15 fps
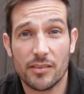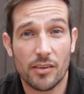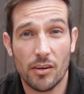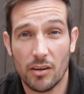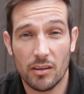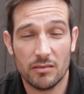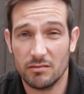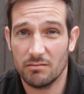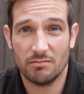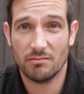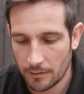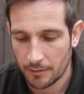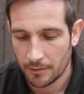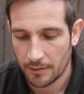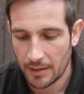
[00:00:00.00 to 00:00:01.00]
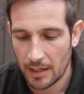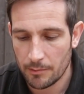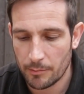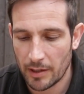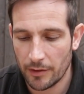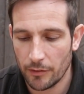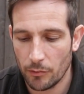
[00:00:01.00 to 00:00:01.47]
So,
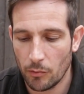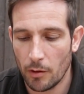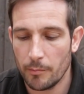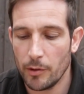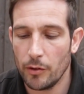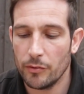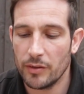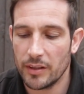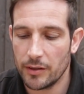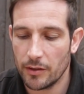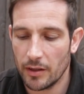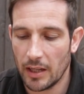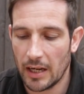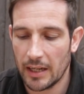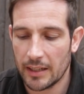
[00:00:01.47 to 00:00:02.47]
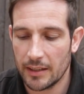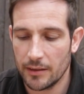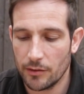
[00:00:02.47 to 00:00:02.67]
Ken Brandon, what music do you like?